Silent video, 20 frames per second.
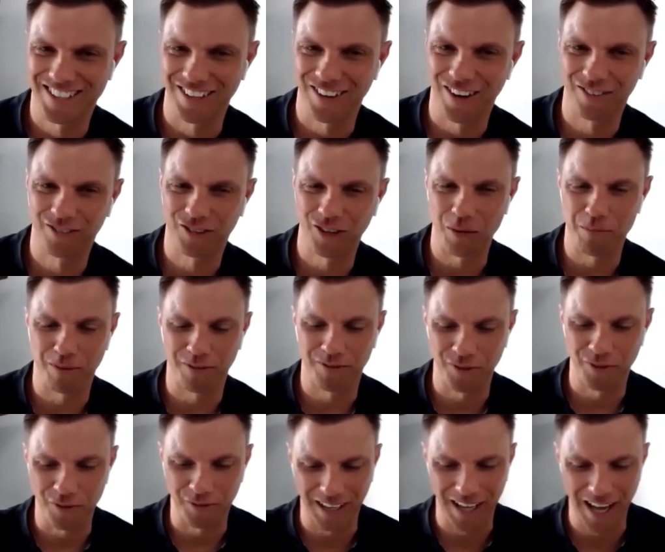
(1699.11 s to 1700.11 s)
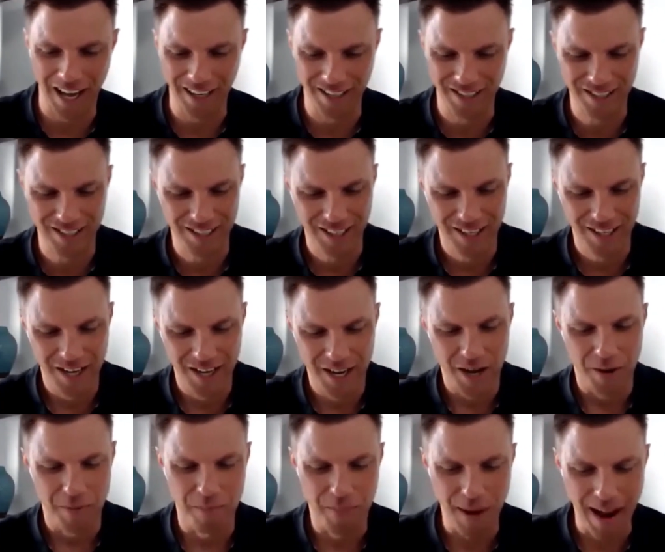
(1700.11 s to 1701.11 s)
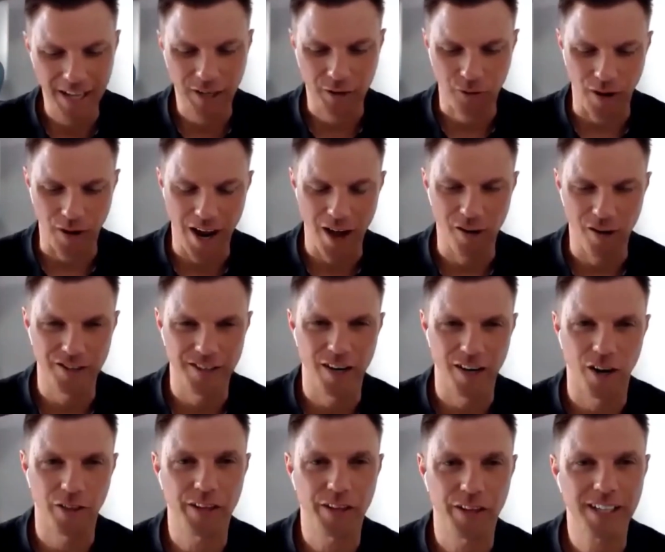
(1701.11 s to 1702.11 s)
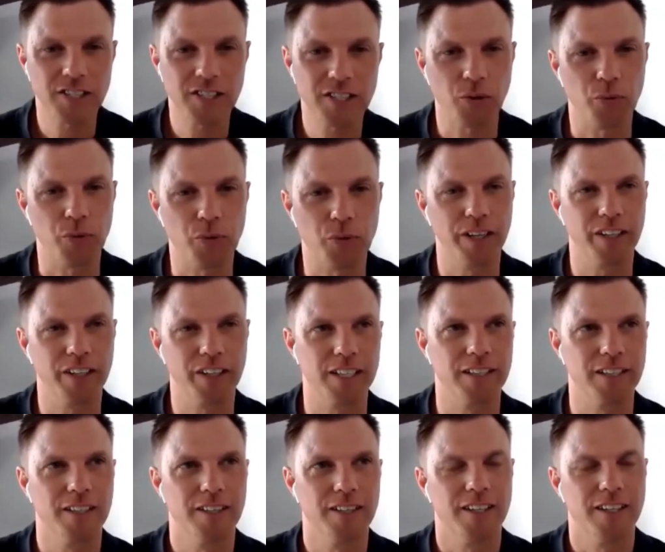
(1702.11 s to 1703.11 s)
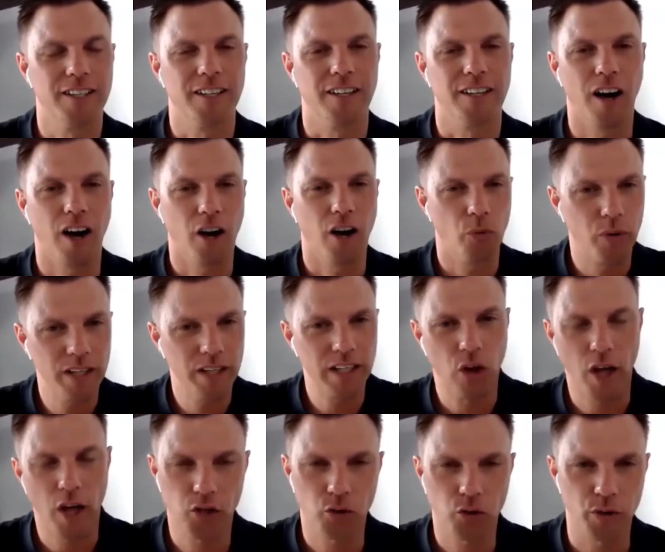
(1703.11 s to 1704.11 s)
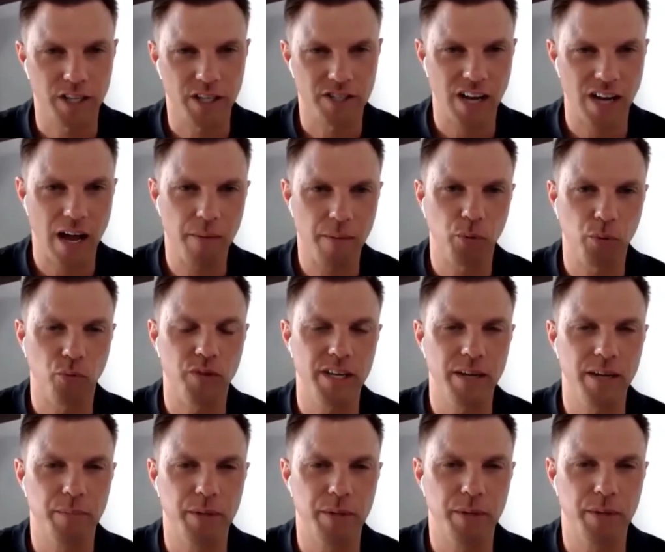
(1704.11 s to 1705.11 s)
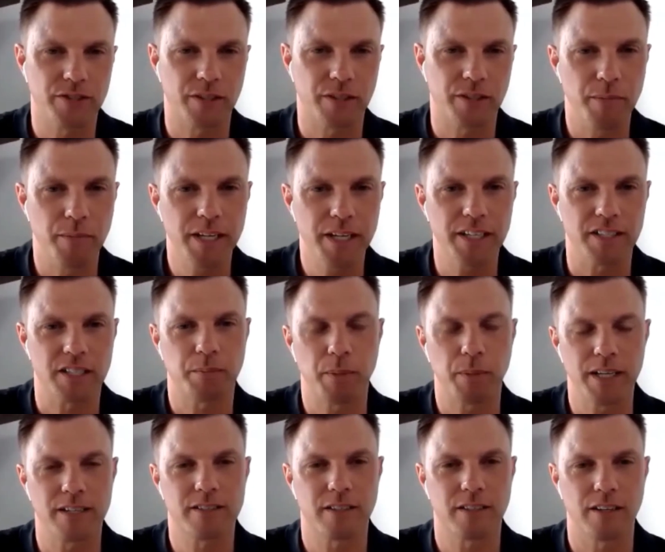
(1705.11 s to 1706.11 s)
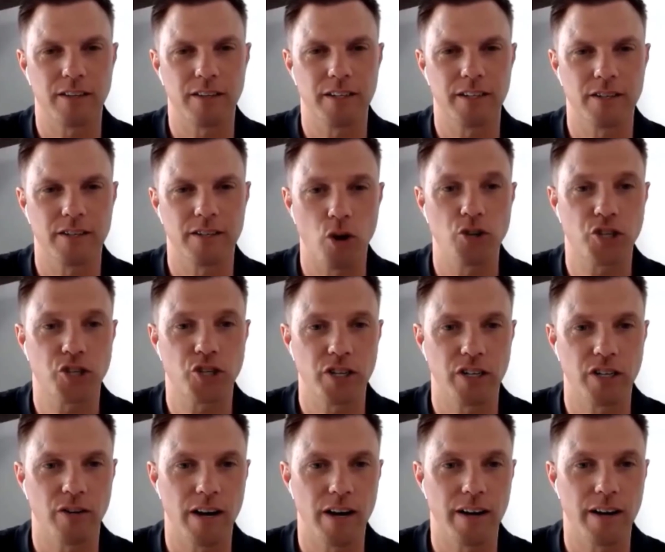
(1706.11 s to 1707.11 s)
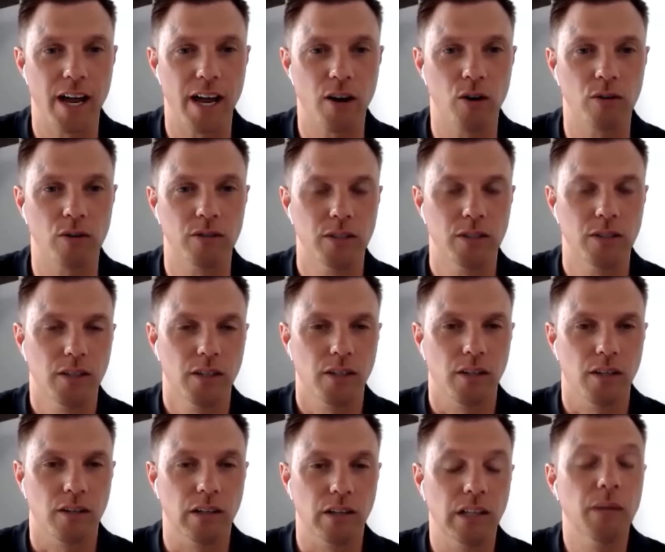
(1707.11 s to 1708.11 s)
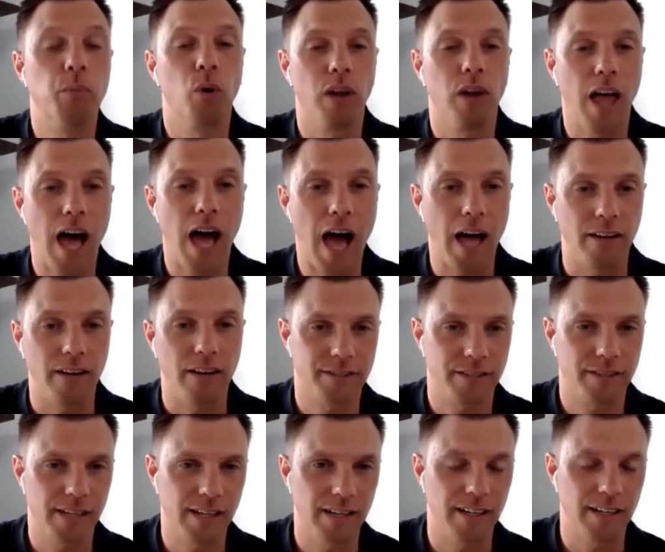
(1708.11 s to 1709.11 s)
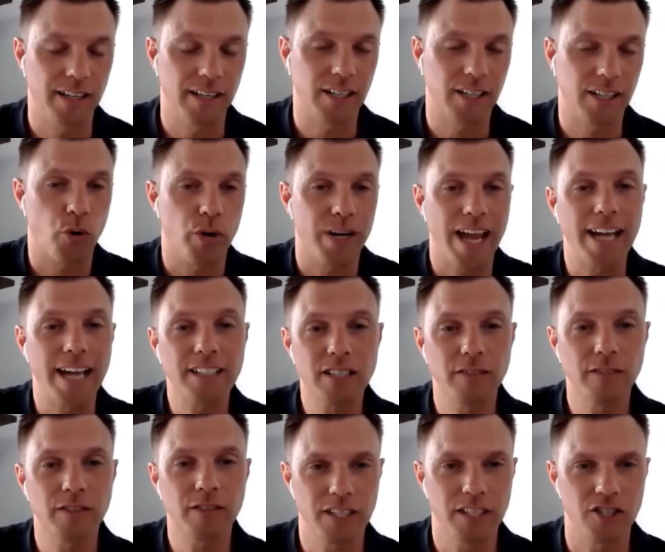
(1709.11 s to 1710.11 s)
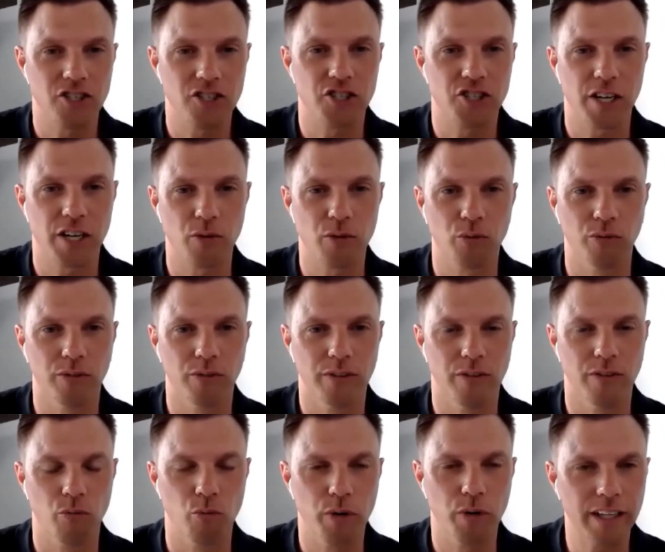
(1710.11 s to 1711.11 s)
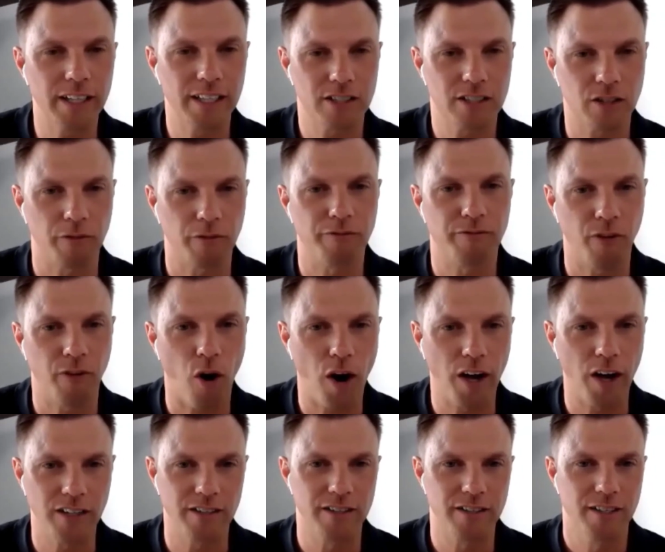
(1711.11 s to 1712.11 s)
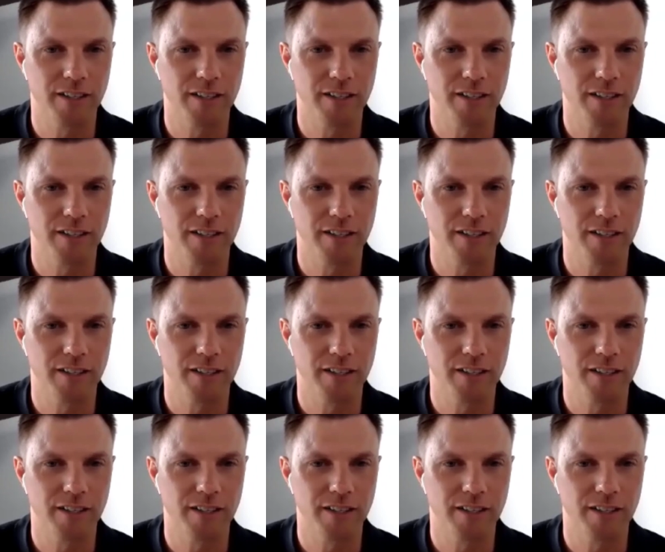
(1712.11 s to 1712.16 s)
So I've got a performing arts background, and I think I really like your example there, because to me it speaks to this notion around how liberal arts and creativity in general really needs to find